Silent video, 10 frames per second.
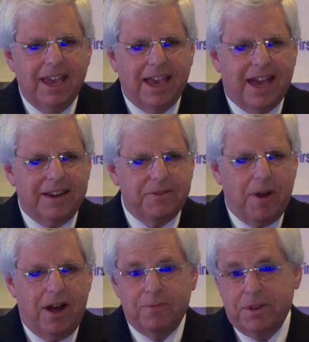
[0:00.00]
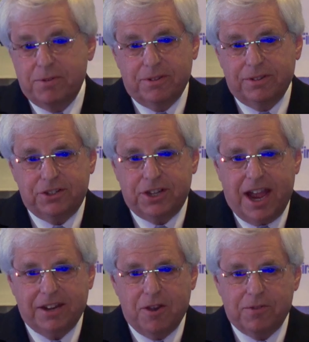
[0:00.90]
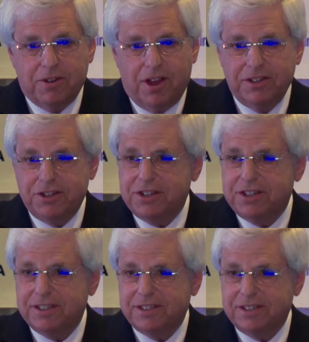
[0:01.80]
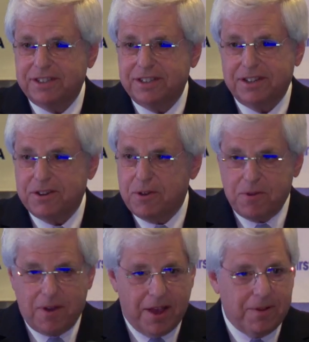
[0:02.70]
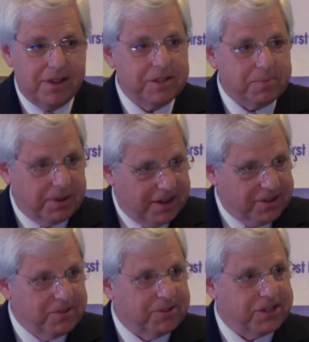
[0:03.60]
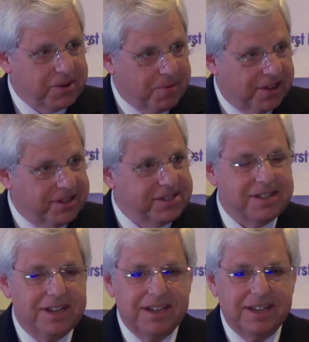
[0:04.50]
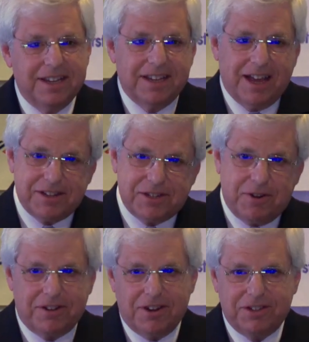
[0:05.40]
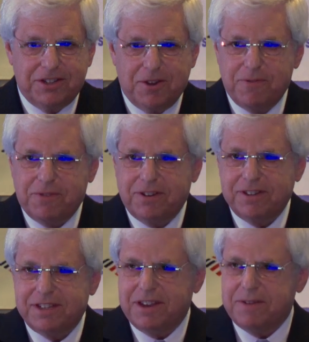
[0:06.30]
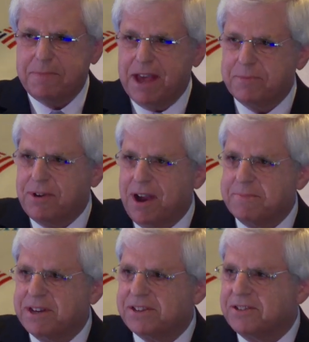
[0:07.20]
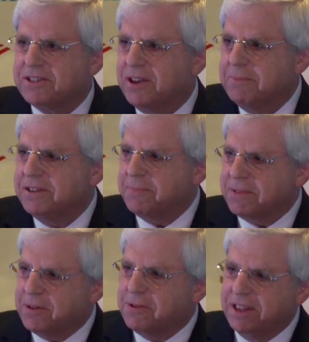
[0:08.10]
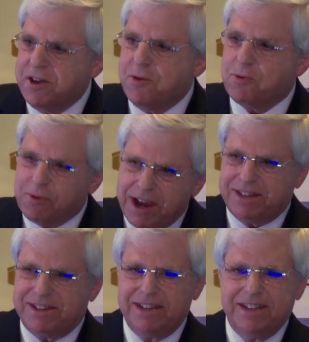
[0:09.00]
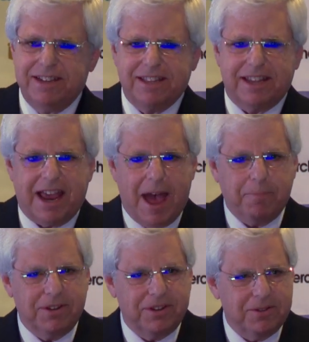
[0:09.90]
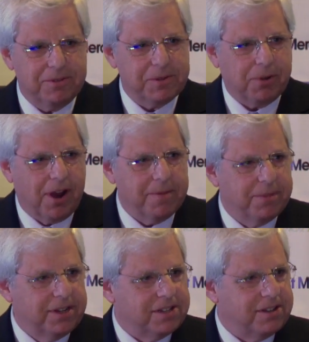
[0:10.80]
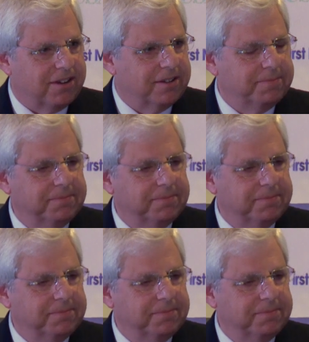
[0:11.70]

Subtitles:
And while we were chatting over lunch, she didn't know who I was, but I knew who she was. I sort of nudged over and said, Madam Prime Minister, tell me something really great that happened to you as Prime Minister.